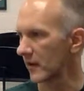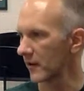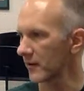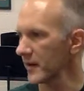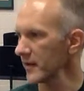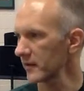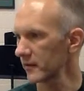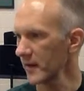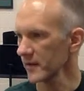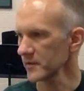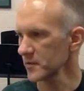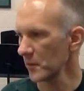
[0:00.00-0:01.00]
Okay,
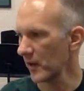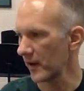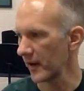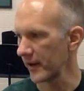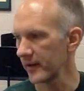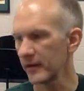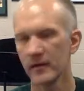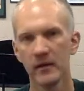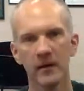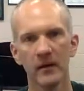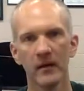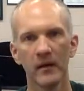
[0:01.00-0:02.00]
next one,
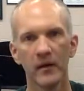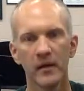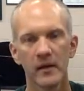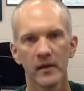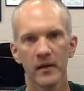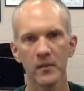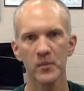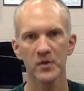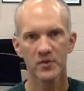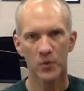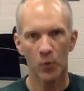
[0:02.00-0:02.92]
number